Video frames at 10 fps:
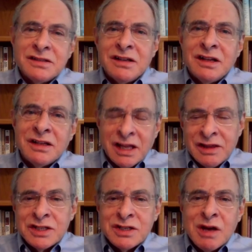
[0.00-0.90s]
at
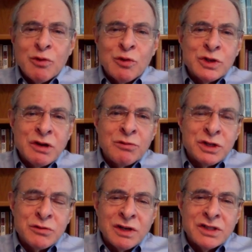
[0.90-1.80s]
this time it was
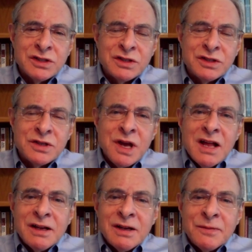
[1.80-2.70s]
the Russians.
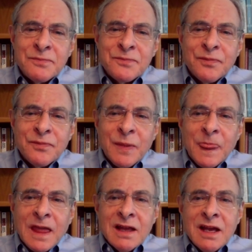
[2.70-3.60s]
And
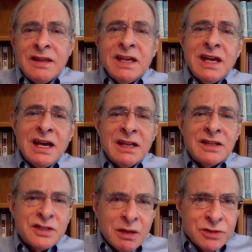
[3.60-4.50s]
they had
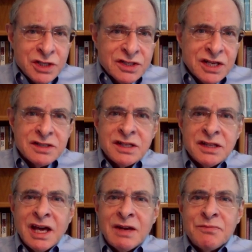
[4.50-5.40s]
some success in
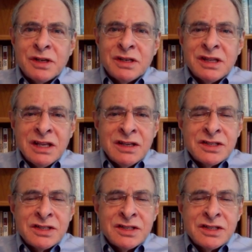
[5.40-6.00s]
that, but they